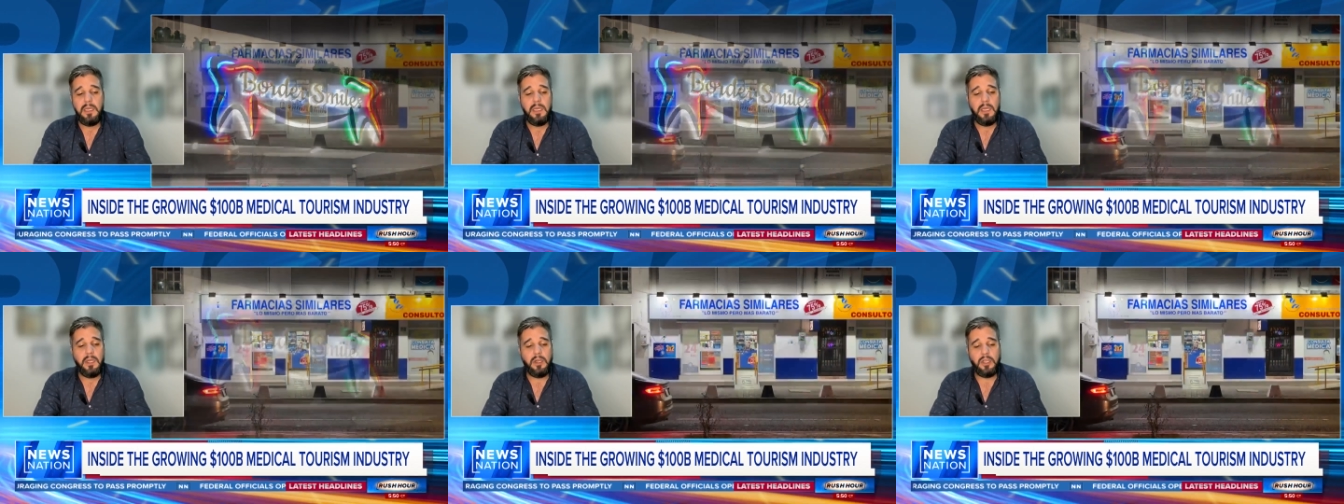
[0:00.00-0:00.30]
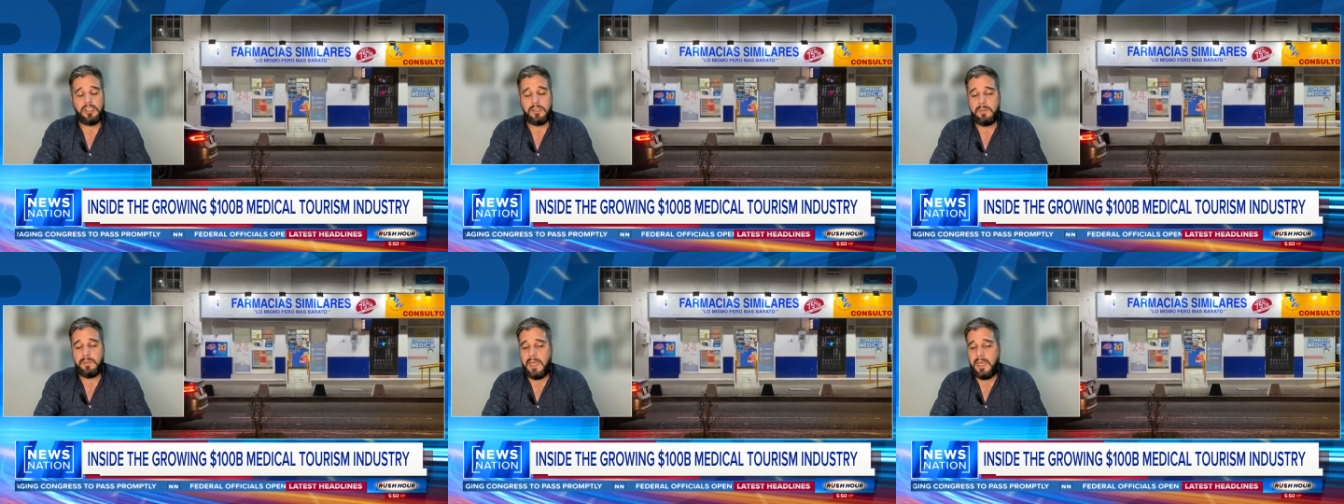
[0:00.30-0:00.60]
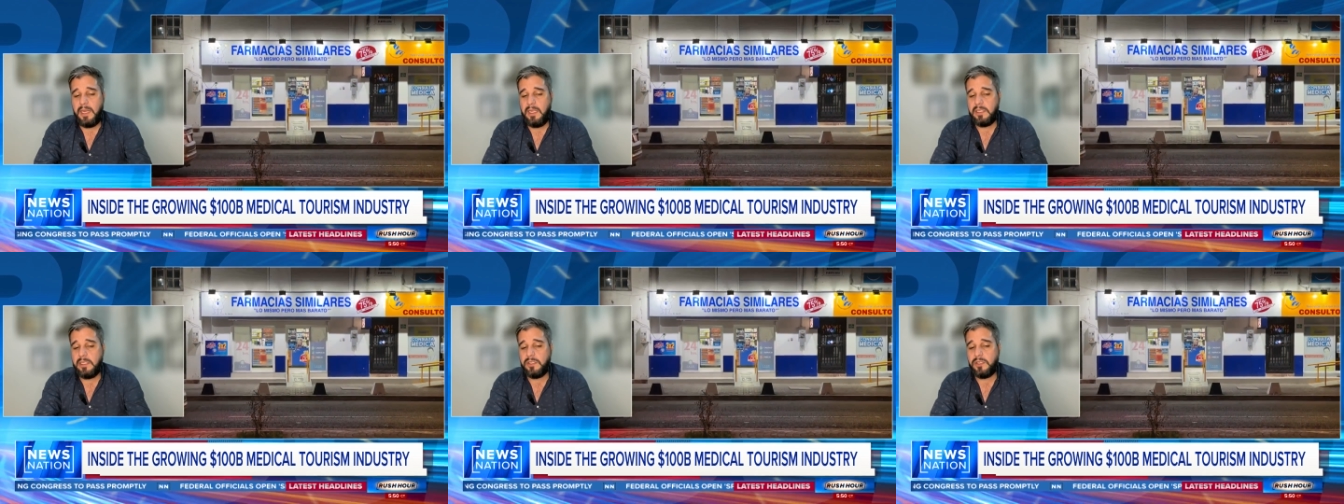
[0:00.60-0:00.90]

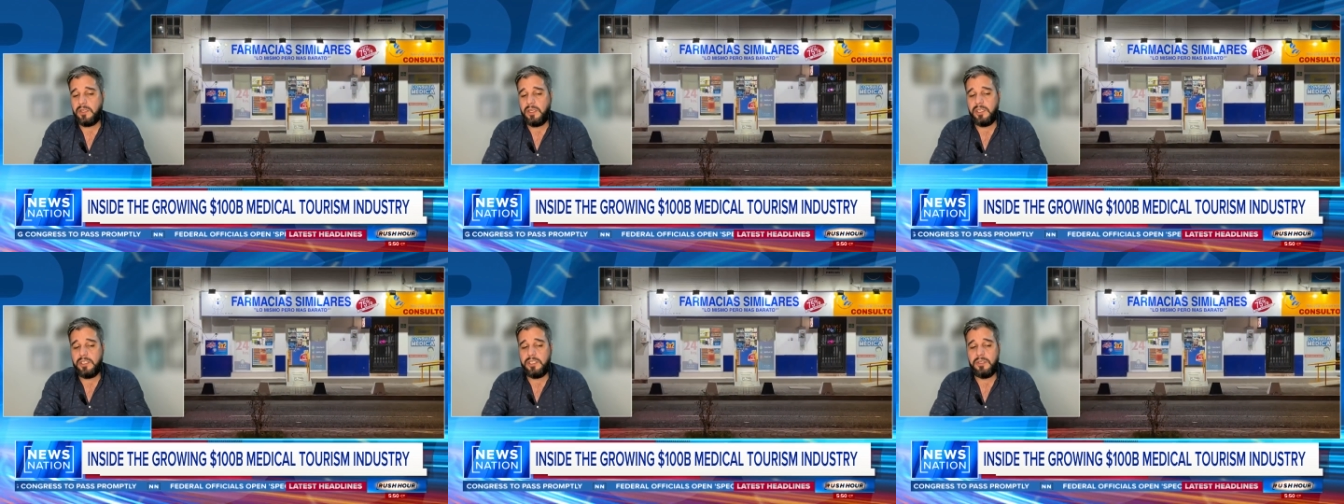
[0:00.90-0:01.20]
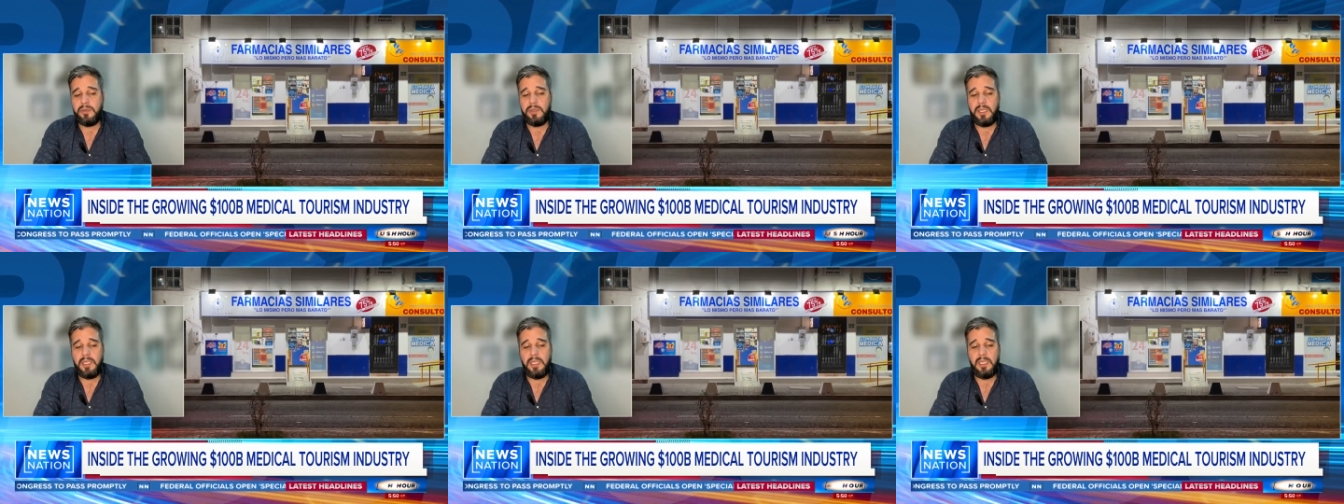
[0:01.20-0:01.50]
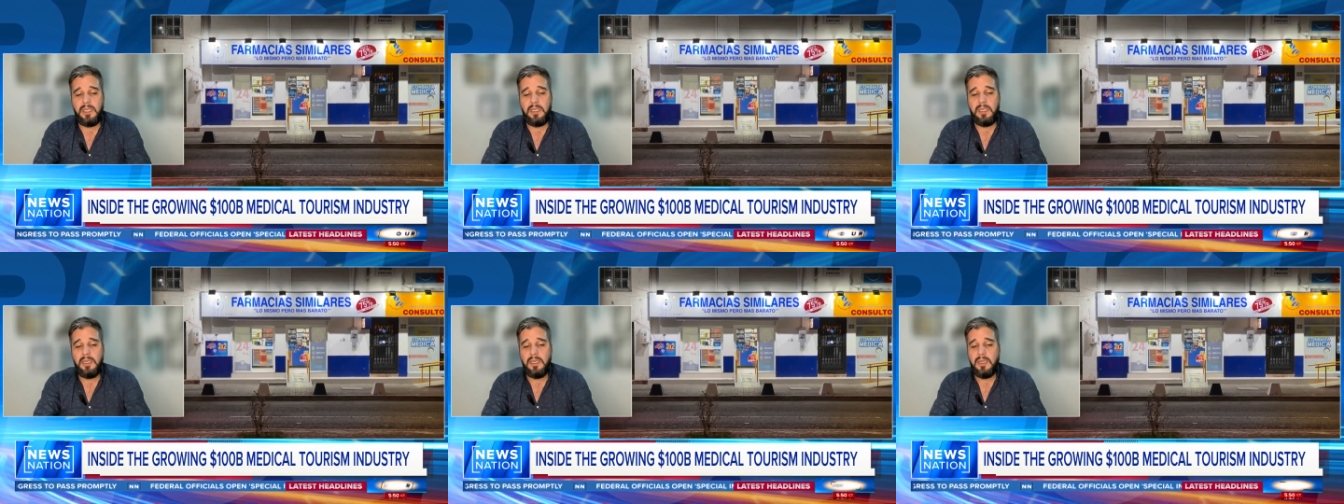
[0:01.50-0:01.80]
cosmetic
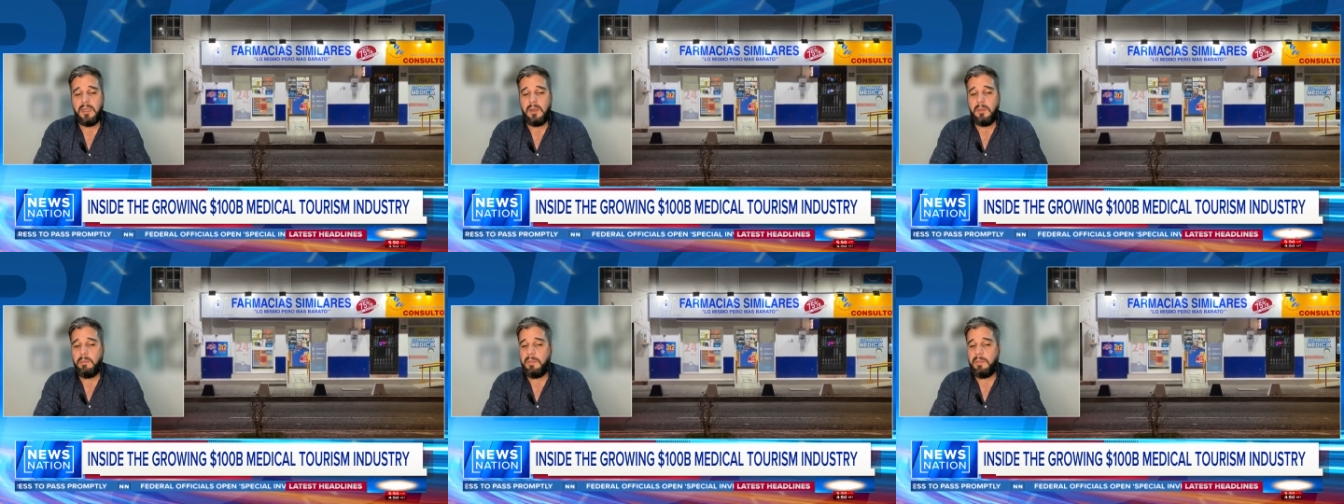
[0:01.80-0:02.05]
surgery,